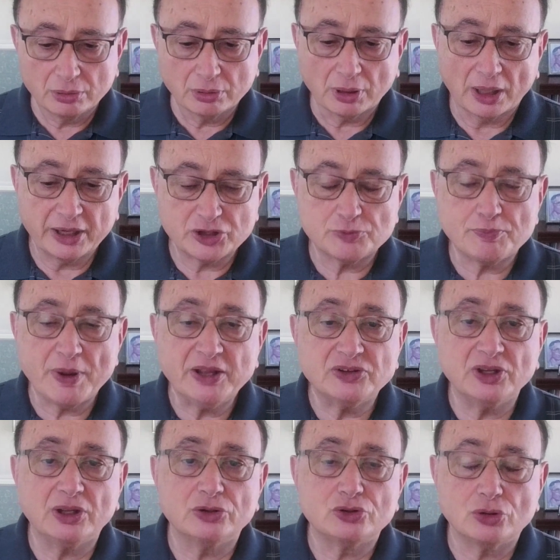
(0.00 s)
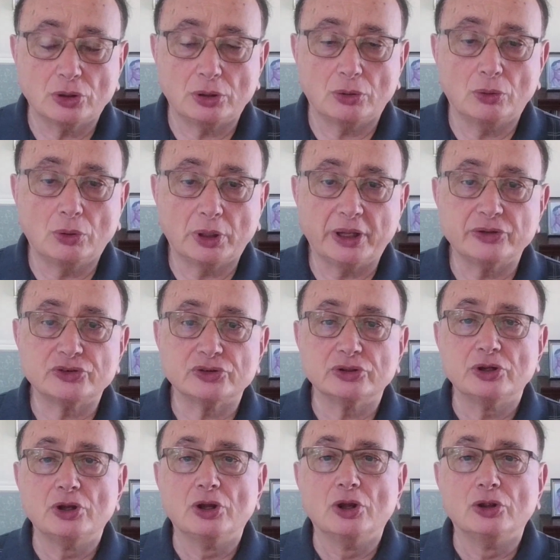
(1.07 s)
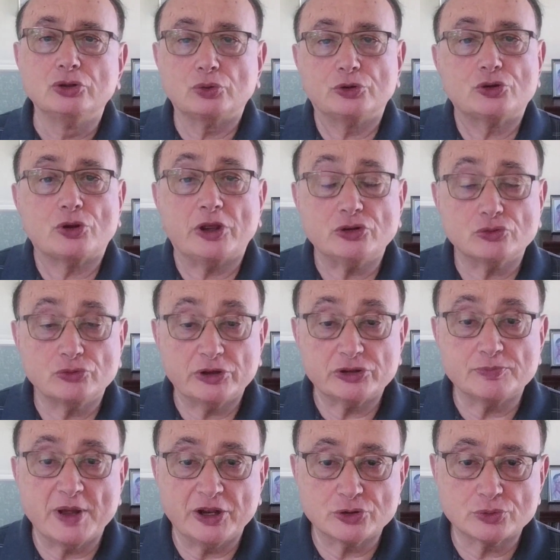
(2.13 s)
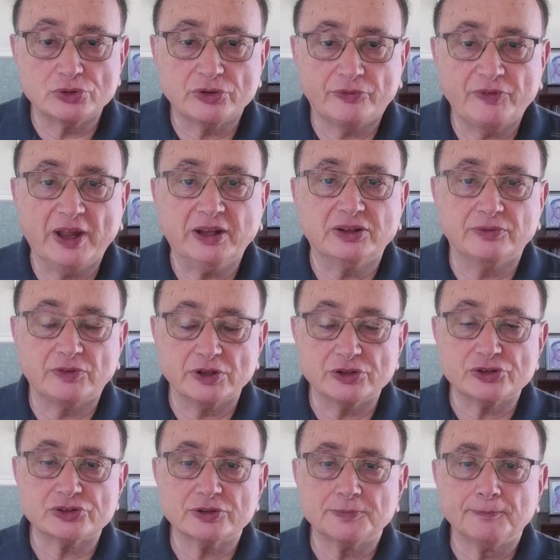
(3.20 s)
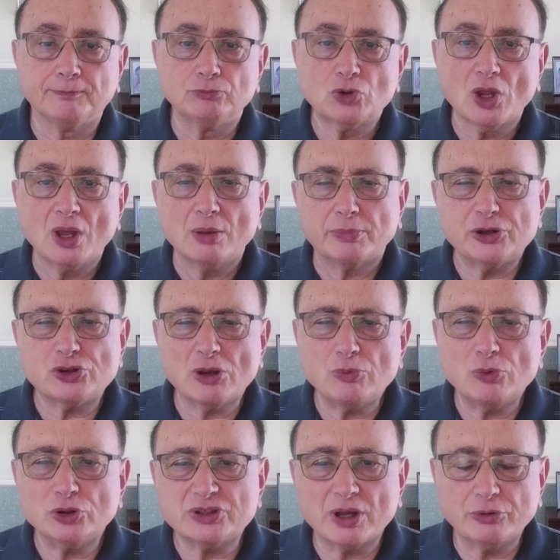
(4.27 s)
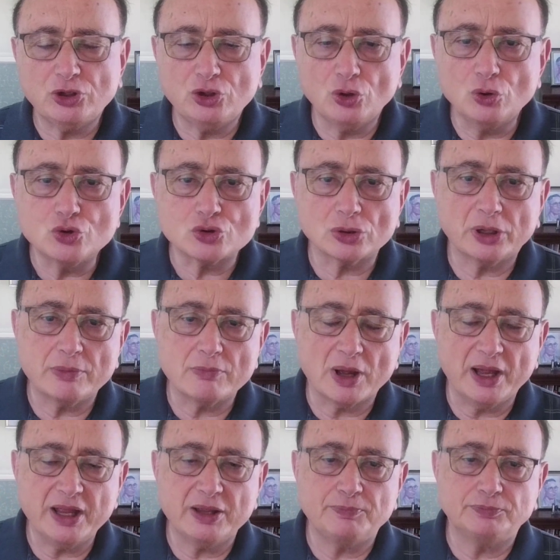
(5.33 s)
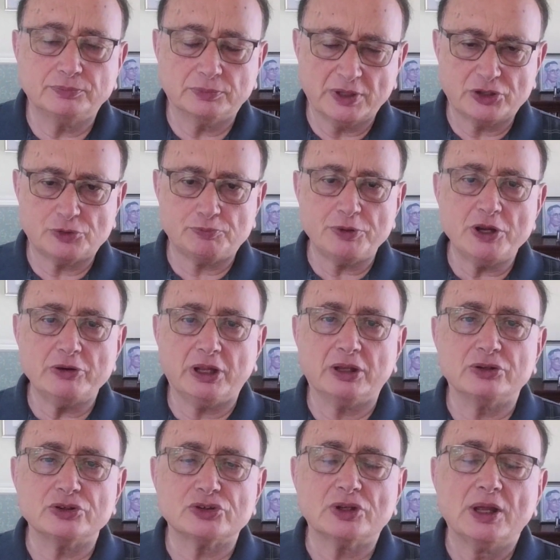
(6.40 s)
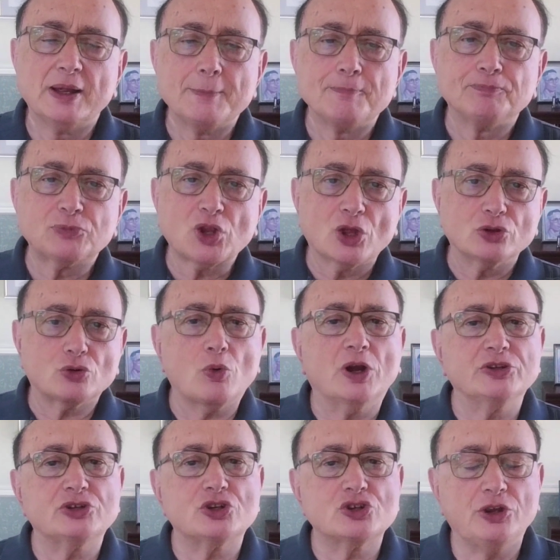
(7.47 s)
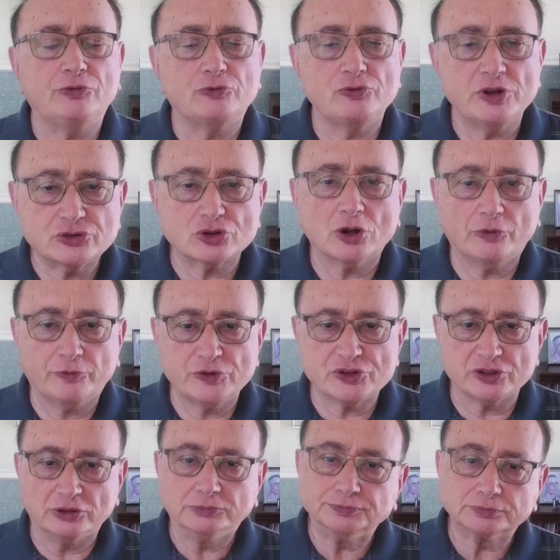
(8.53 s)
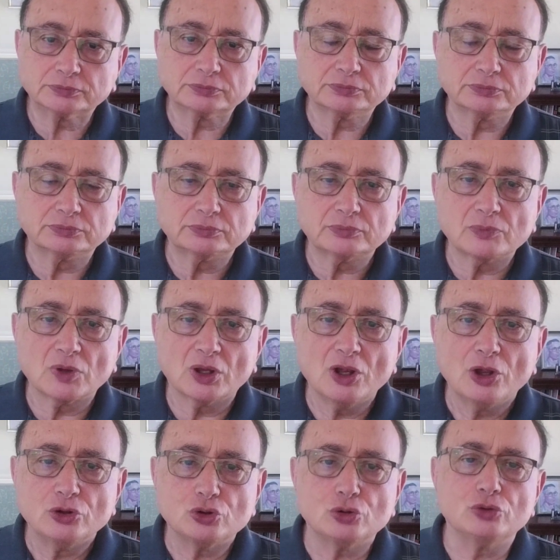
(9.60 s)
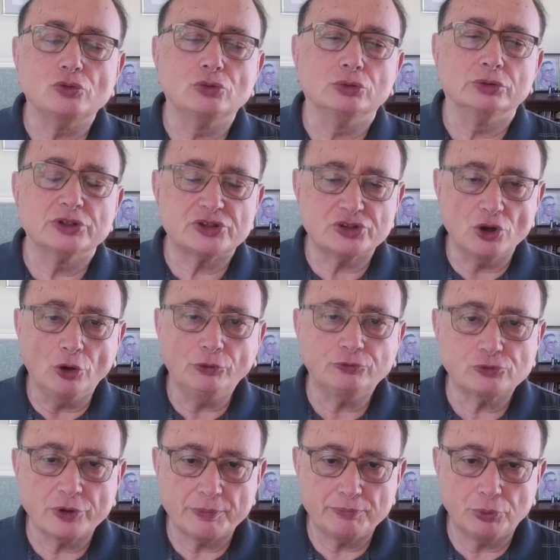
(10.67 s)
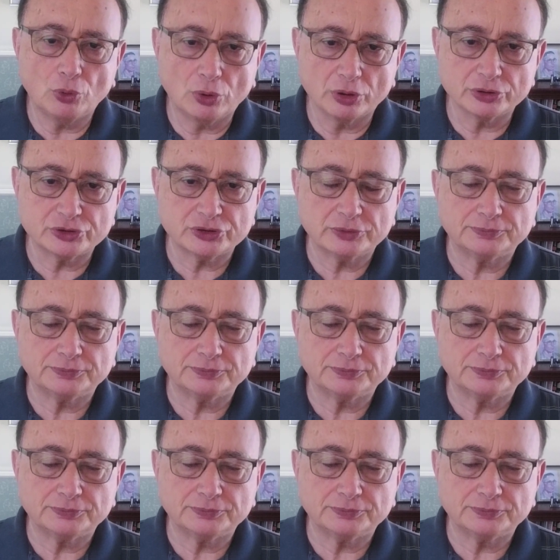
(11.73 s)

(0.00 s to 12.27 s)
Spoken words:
and expecting internal audit to assess risk management effectiveness, but it's somewhat unusual in my experience to ask a chief risk officer to self-report